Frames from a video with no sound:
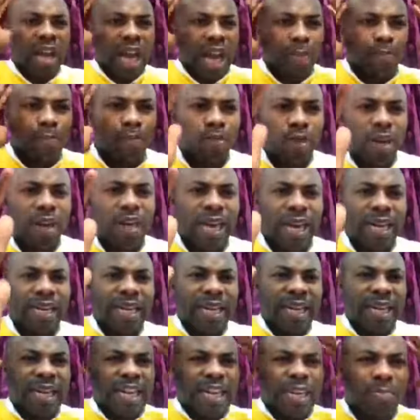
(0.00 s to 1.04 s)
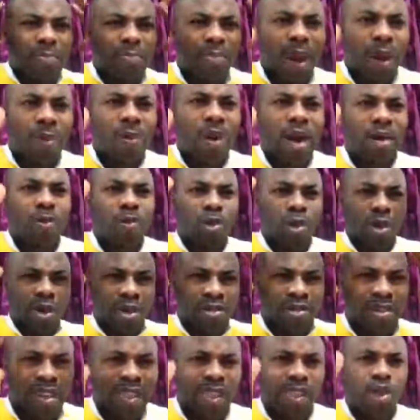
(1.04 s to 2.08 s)
I pray that the healing power will
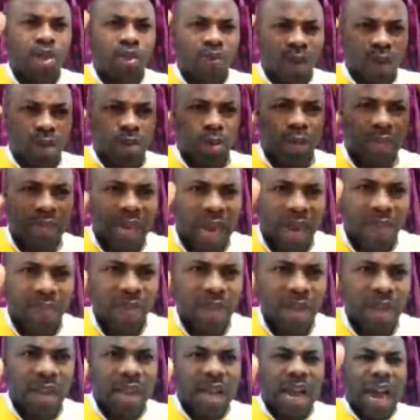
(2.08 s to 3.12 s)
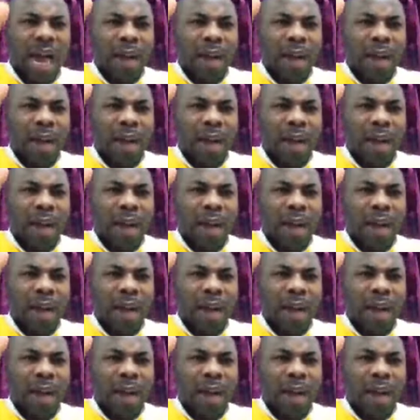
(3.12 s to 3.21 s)
rest over your life.